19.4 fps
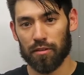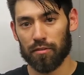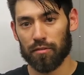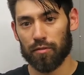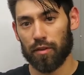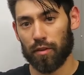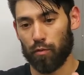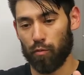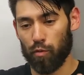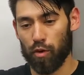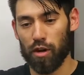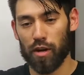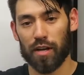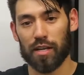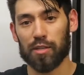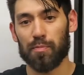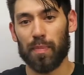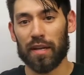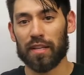like, we're
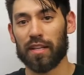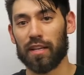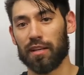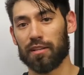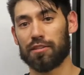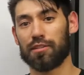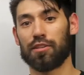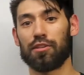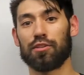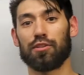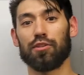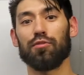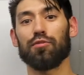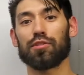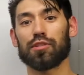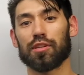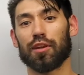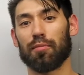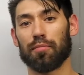expecting us to do
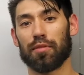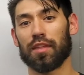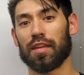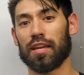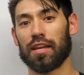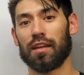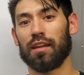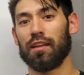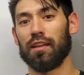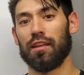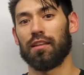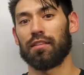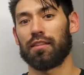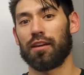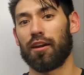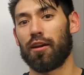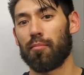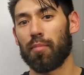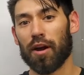something
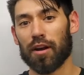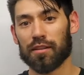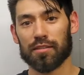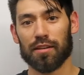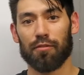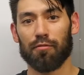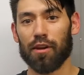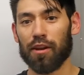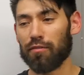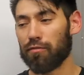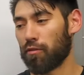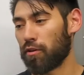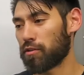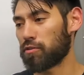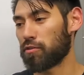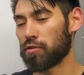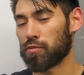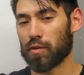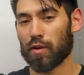that our body's not ready for as
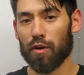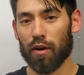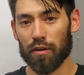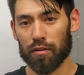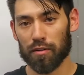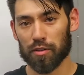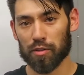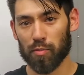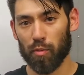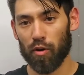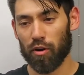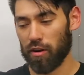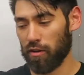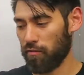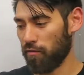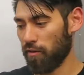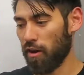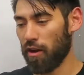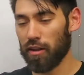soon as we go out of the sport.
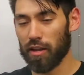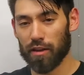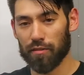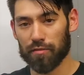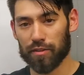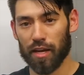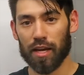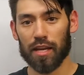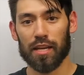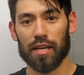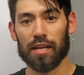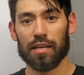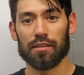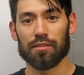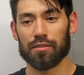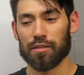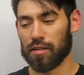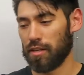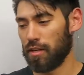If all I've done
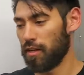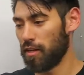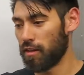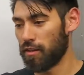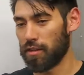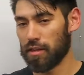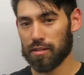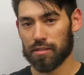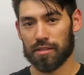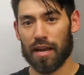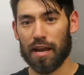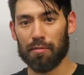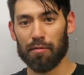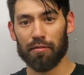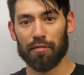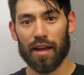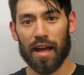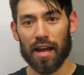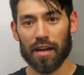is this type
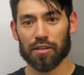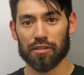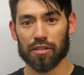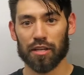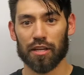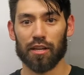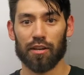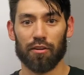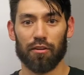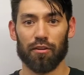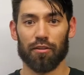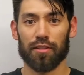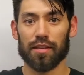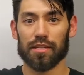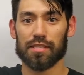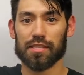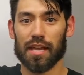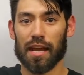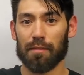of action or
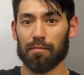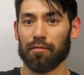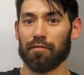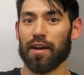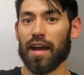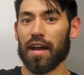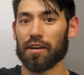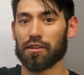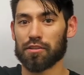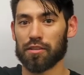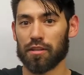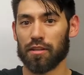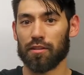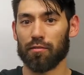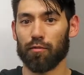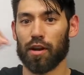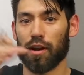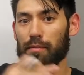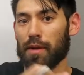this type of
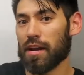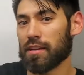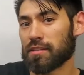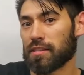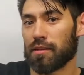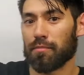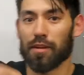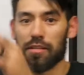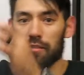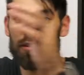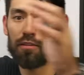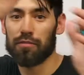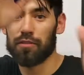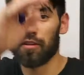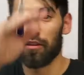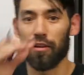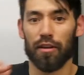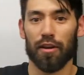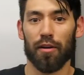action, when I'm asking myself
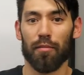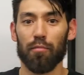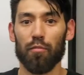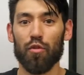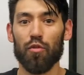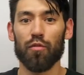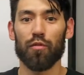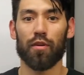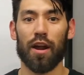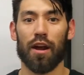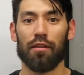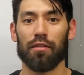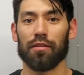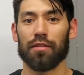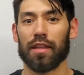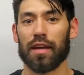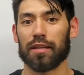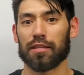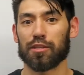to move around
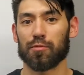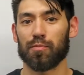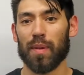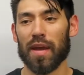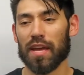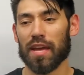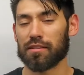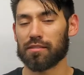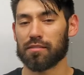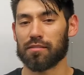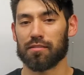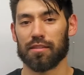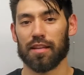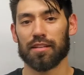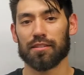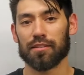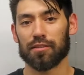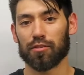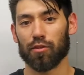in that space,
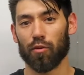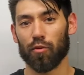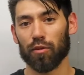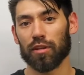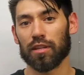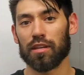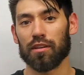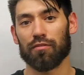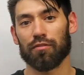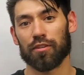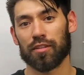that's a totally different